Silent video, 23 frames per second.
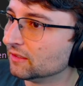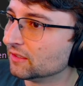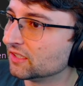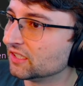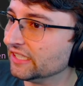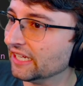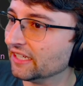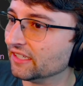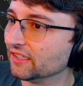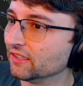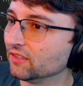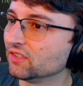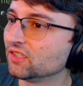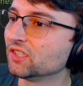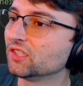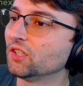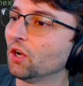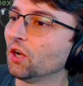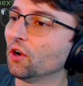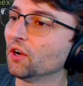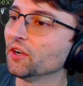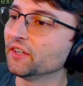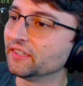yeah,
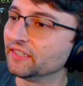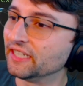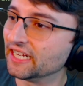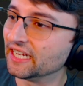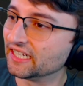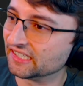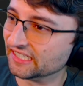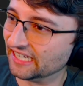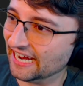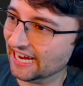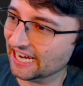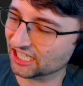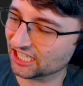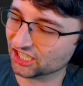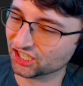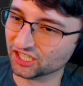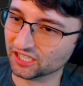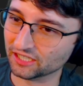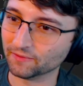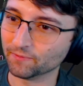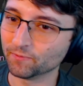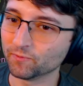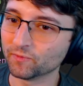start next action.